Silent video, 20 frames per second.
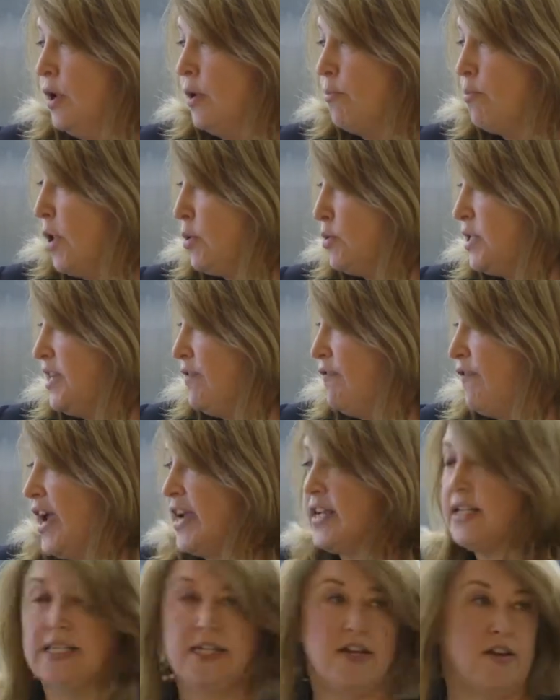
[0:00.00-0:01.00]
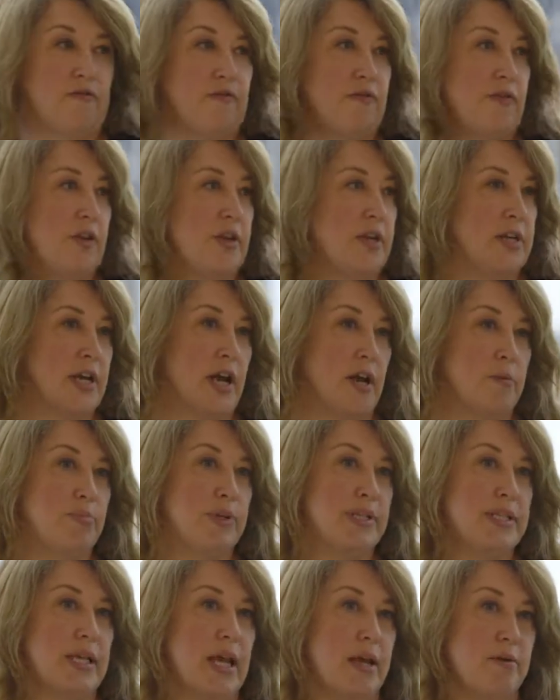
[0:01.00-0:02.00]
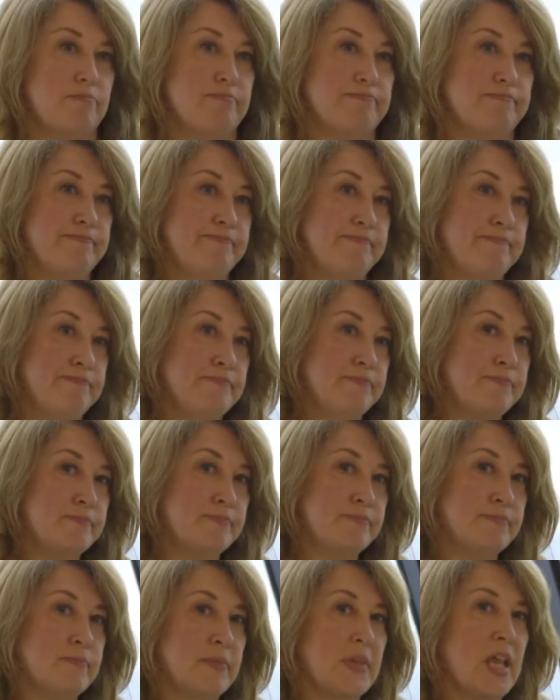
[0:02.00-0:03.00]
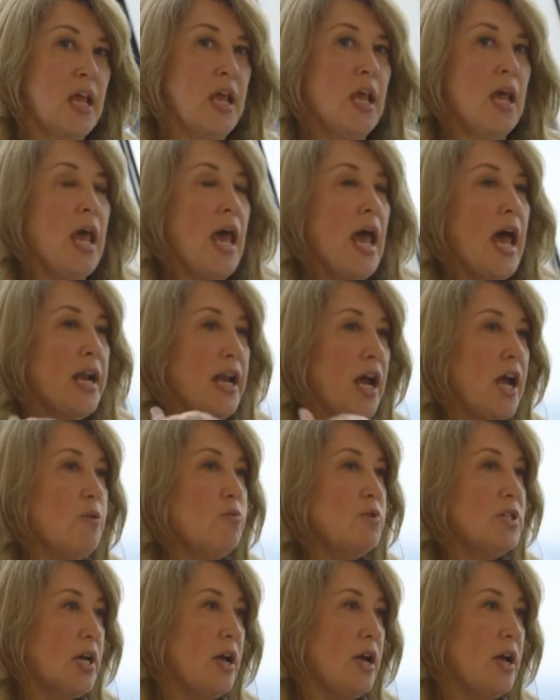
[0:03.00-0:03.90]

most effective 9%. And I would